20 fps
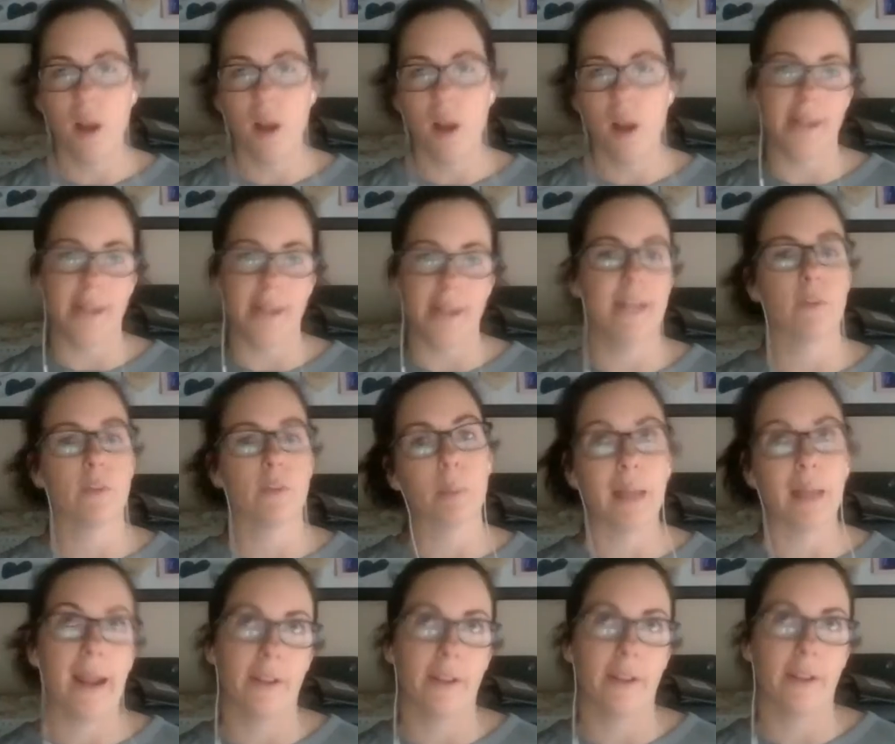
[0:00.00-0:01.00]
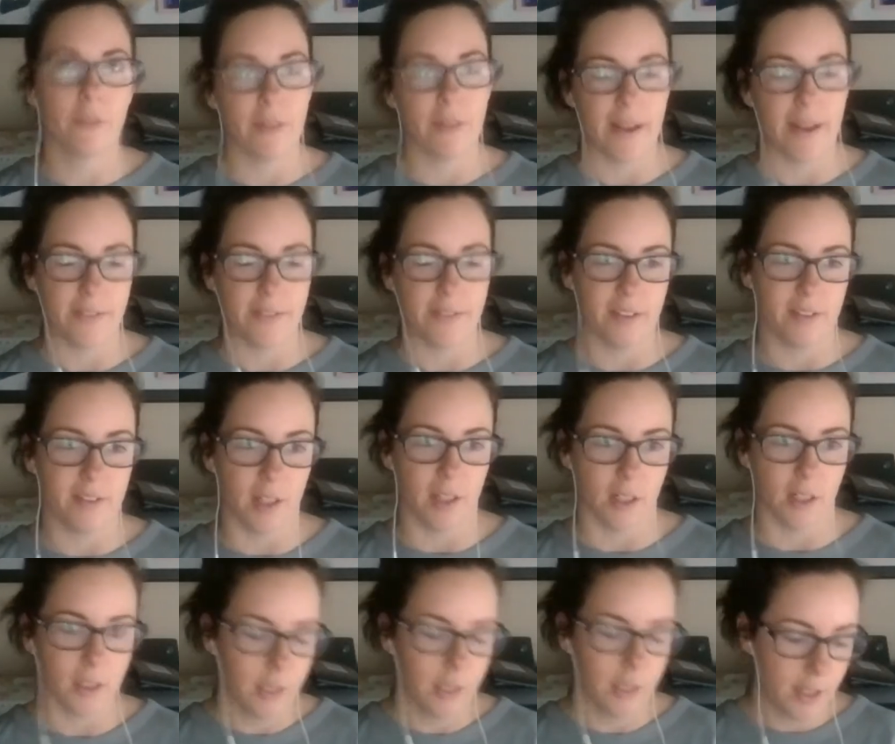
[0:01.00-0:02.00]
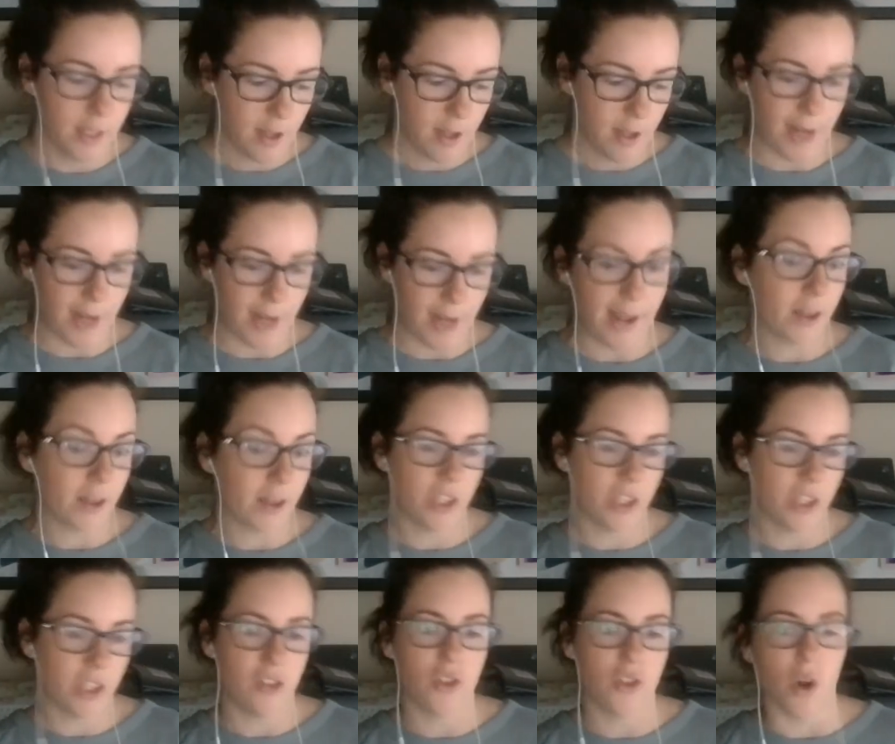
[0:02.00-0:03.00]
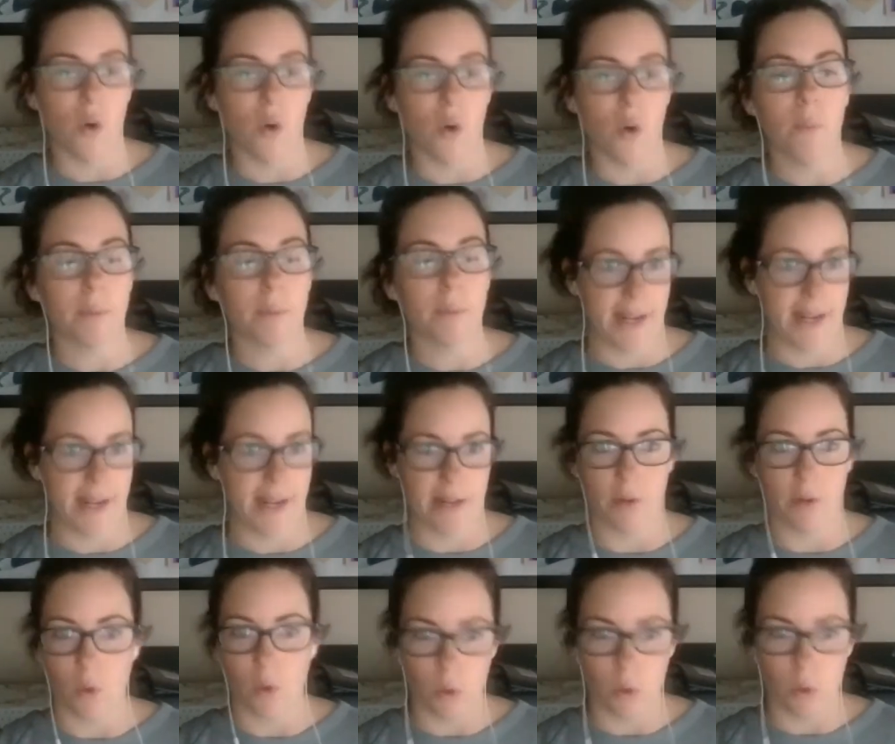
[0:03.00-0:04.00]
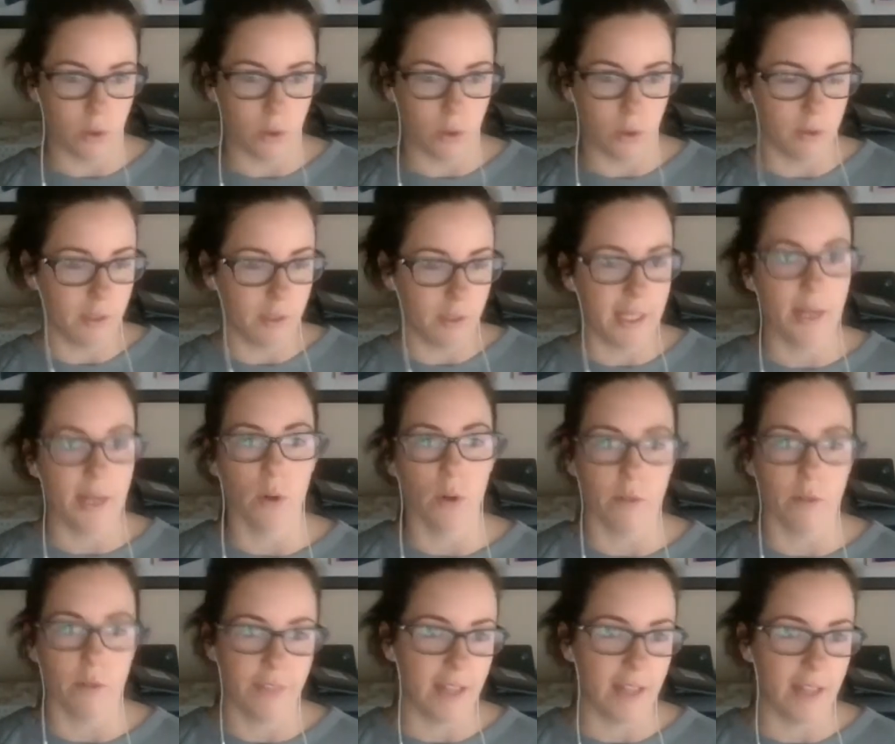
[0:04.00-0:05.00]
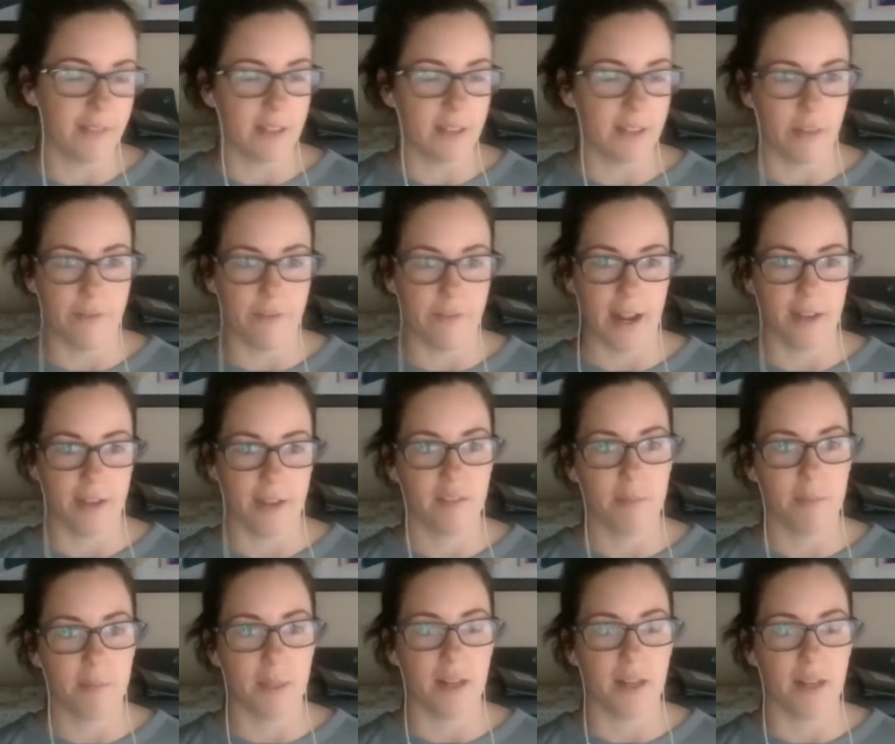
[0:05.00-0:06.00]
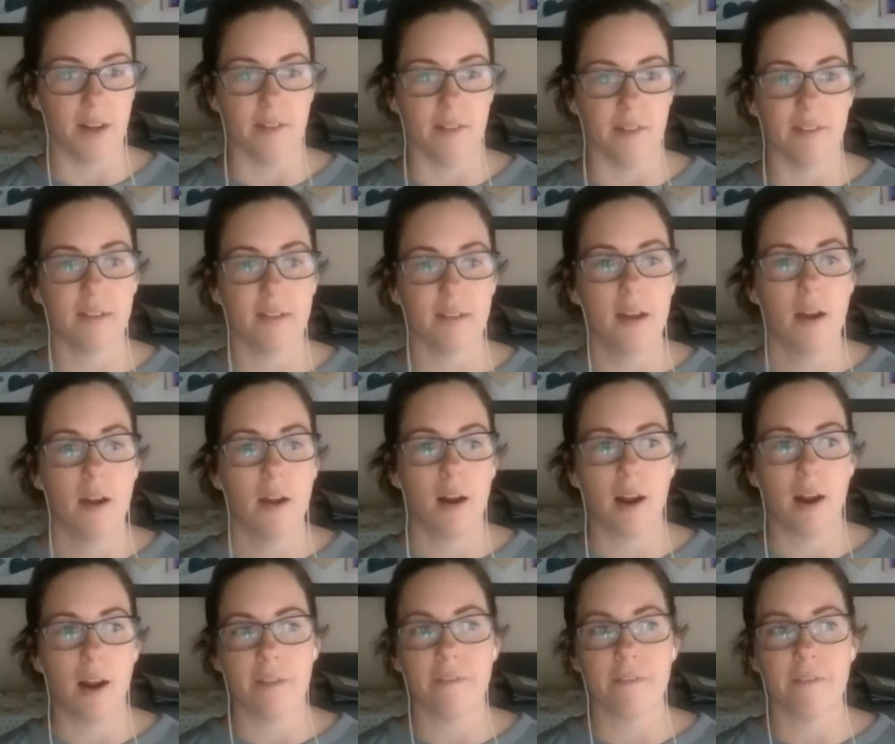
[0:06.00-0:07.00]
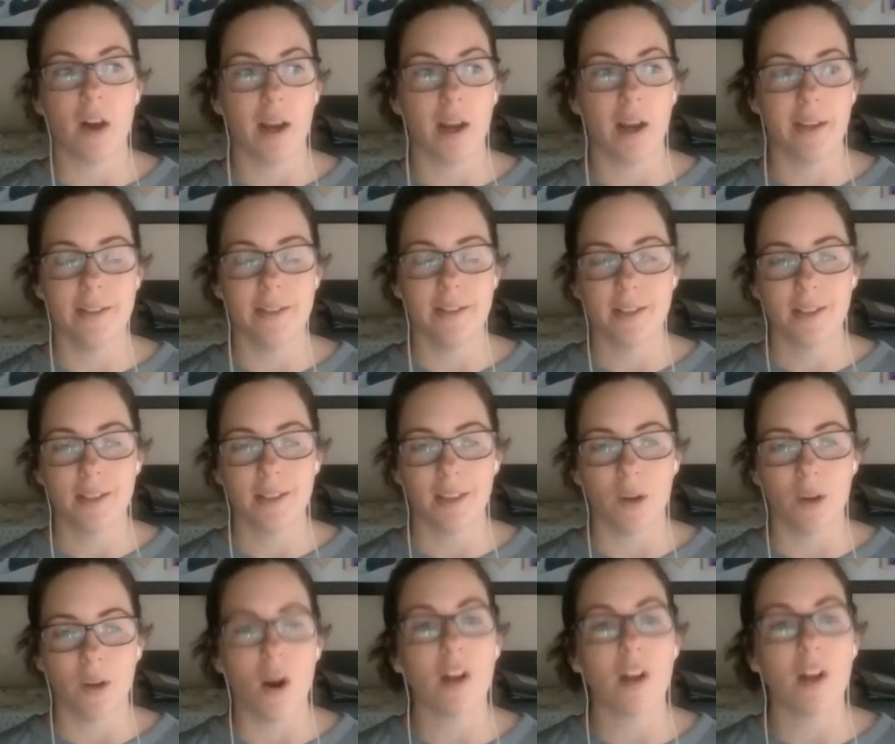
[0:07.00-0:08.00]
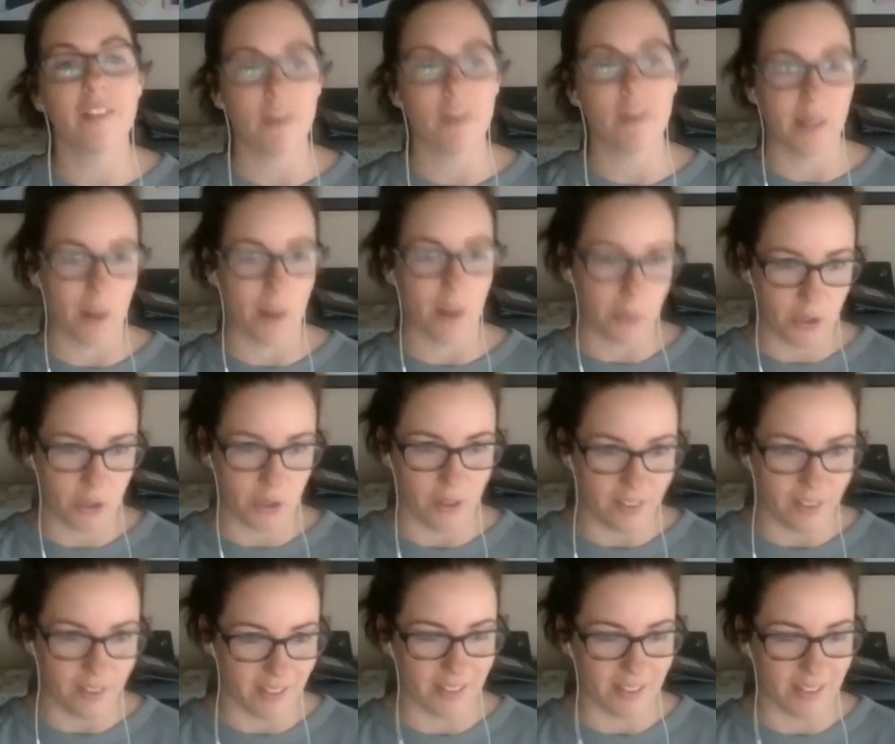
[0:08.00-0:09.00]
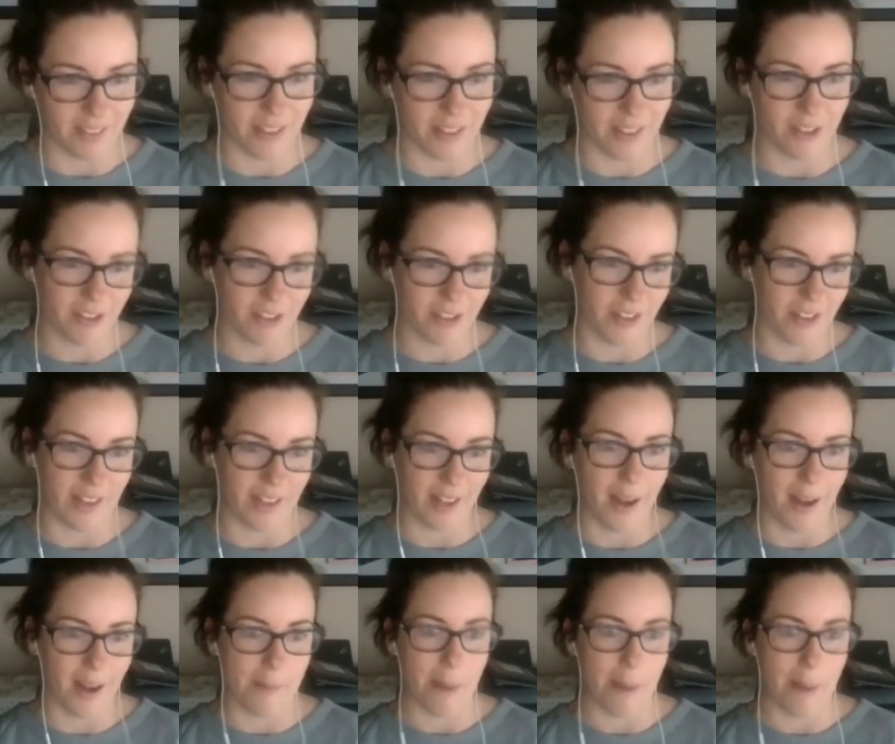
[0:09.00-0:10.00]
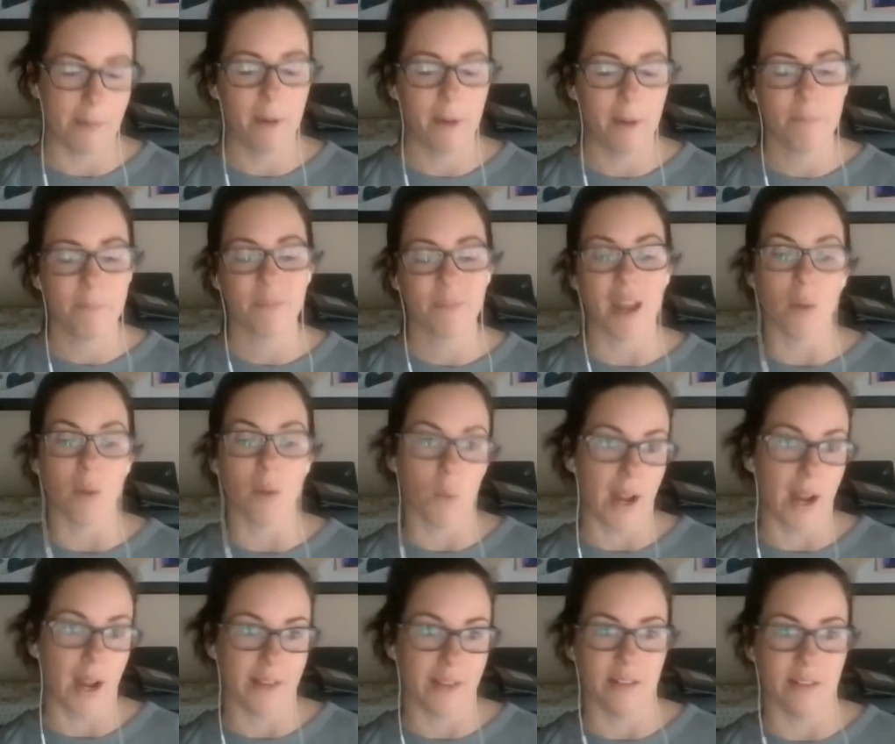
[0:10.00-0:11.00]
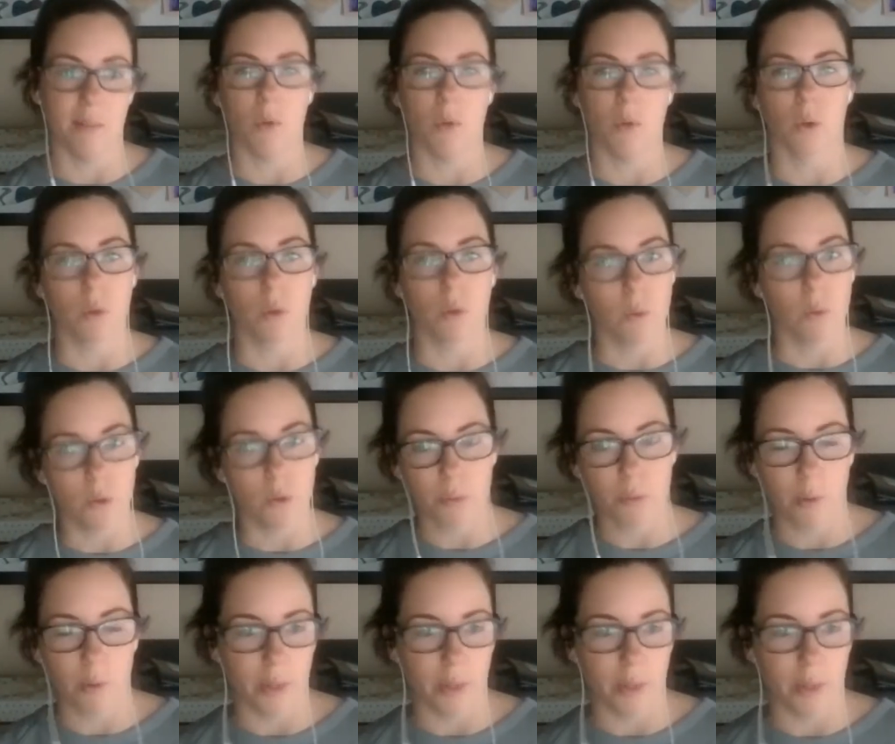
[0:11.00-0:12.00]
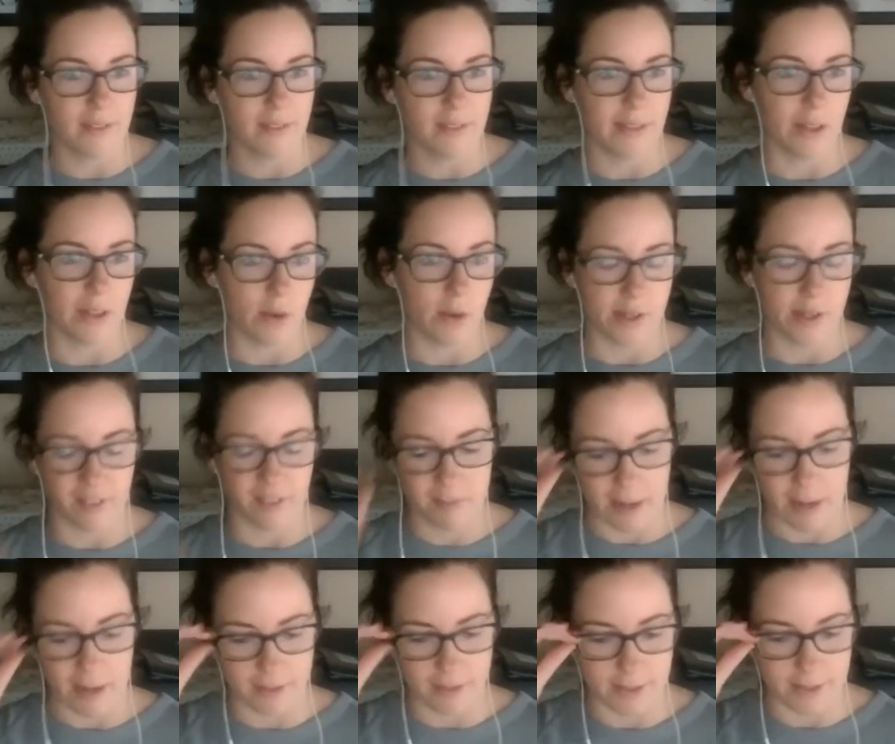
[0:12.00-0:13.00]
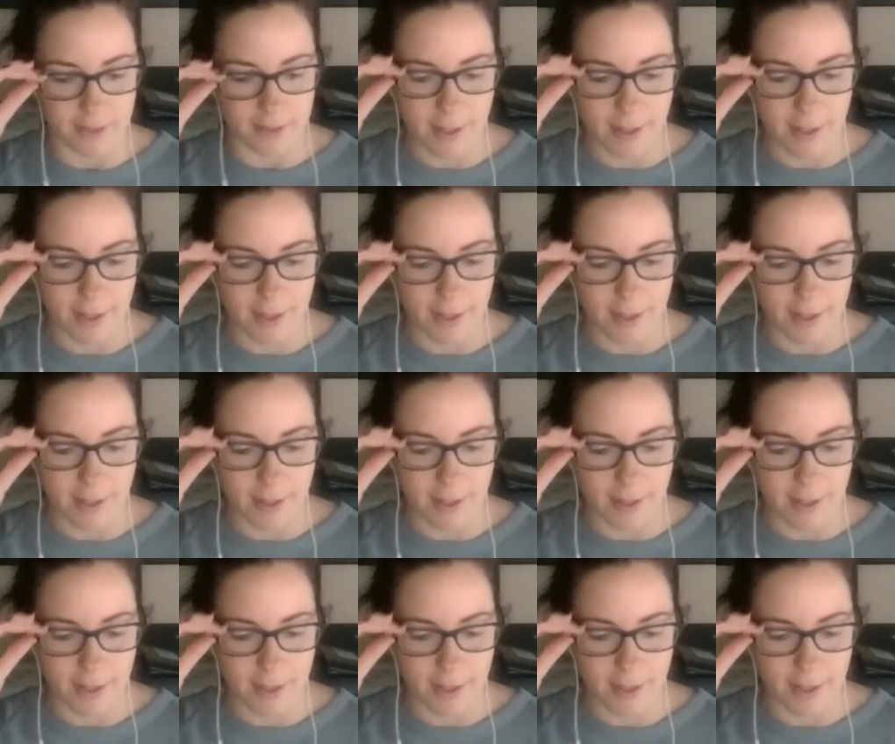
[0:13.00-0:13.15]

I never planned for that this year. I actually don't plan out a whole year of things in advance because I find there are so many opportunities in this industry that come up at random or growth points that are unexpected.